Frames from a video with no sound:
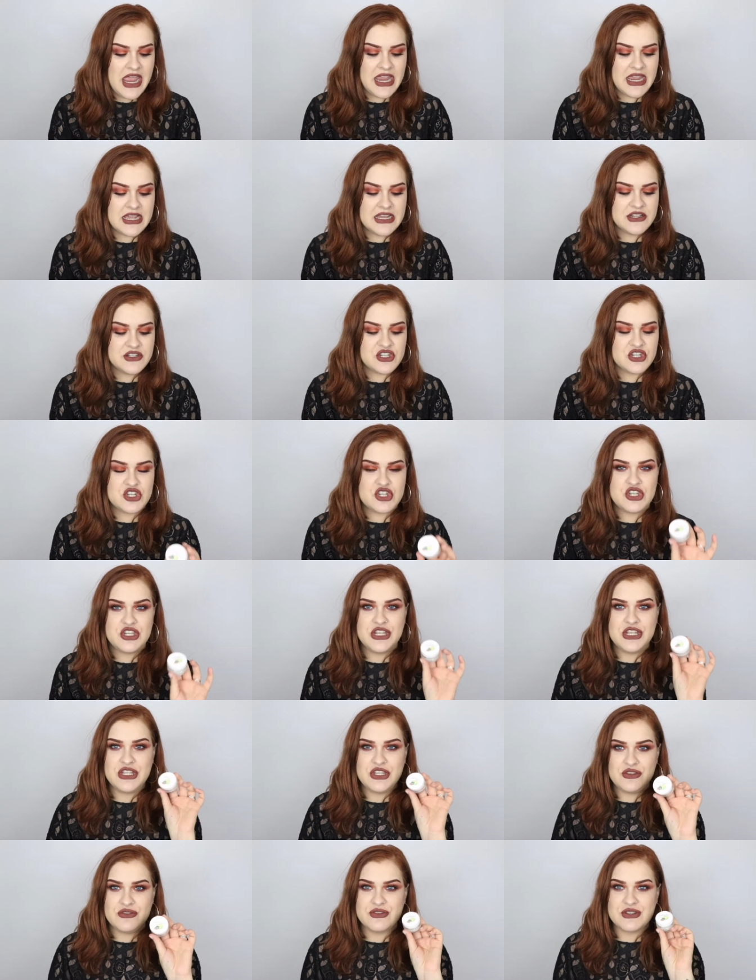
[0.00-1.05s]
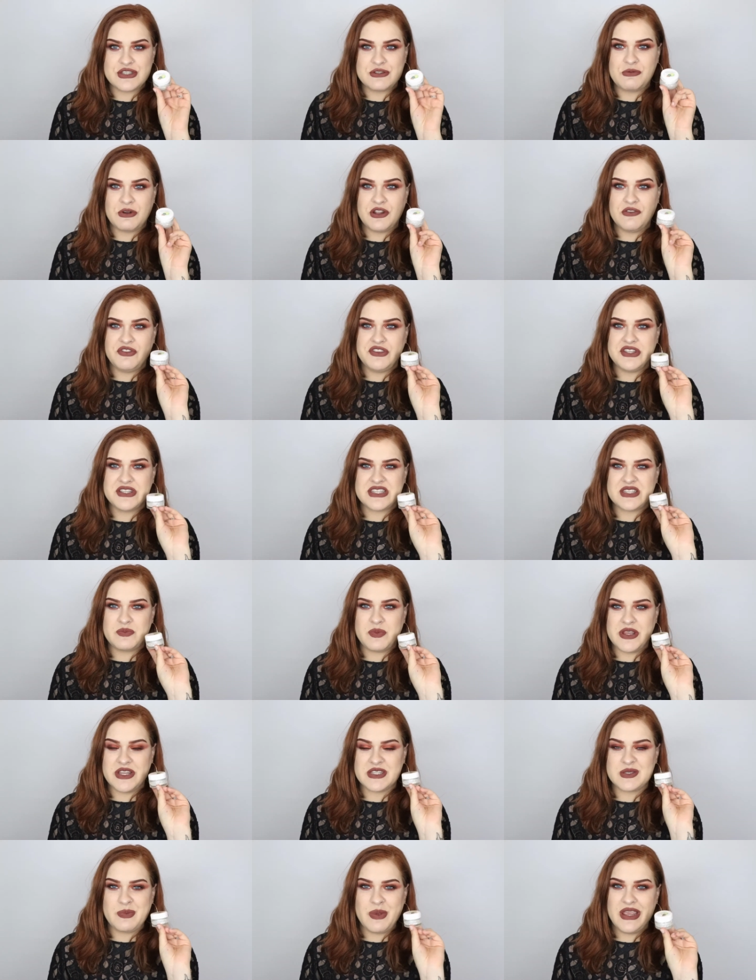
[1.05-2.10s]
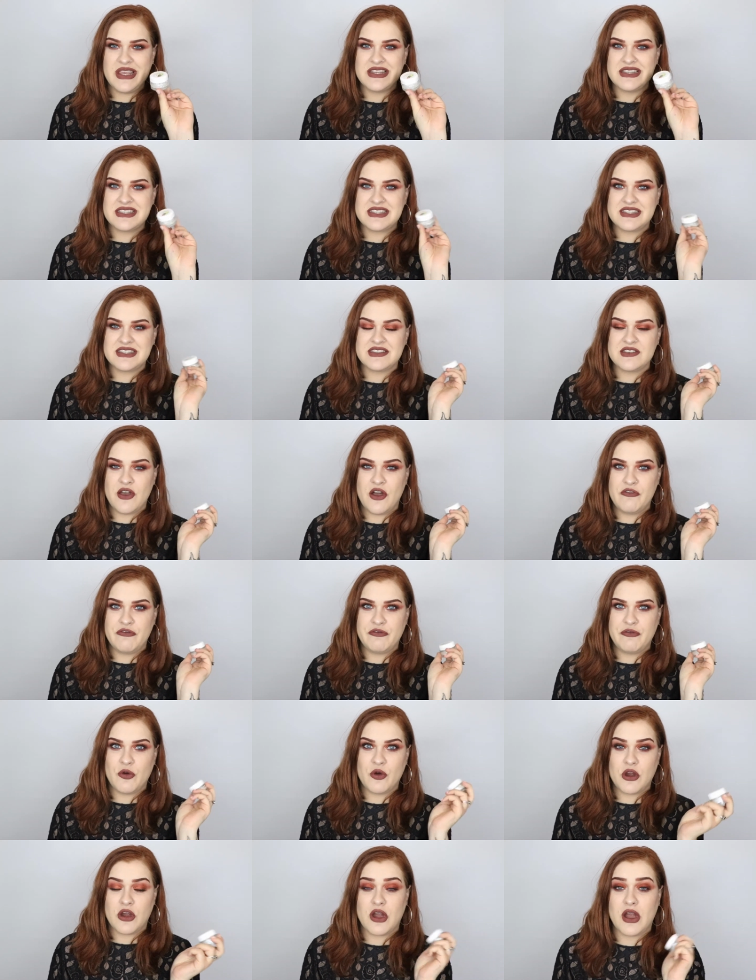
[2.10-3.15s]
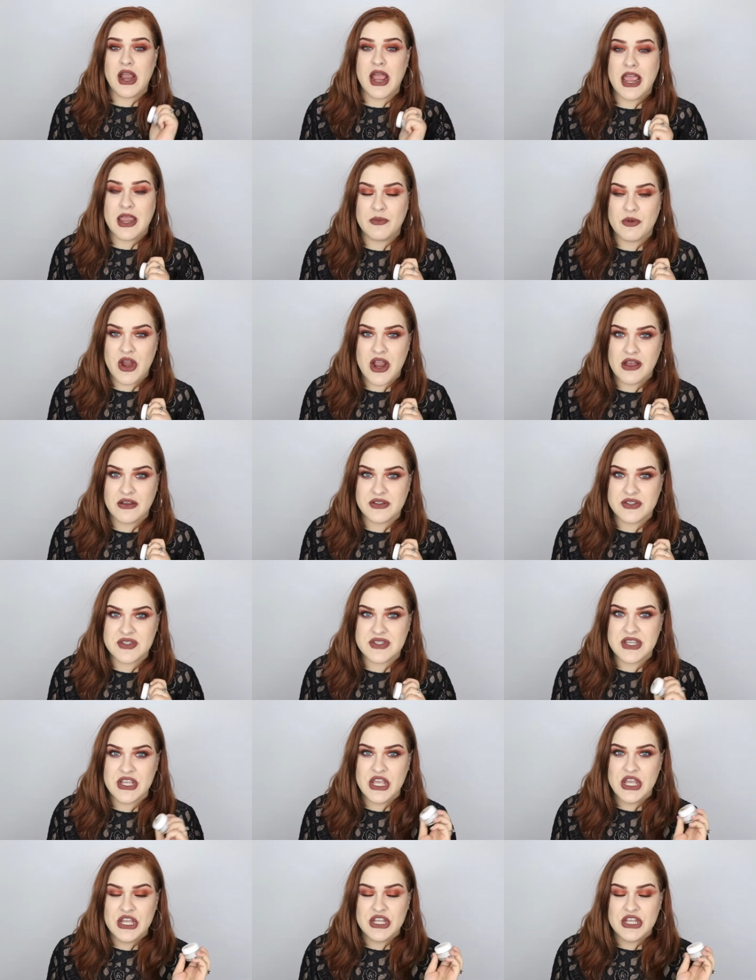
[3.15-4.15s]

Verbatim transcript: and she used one of these space pastes for her eyebrows.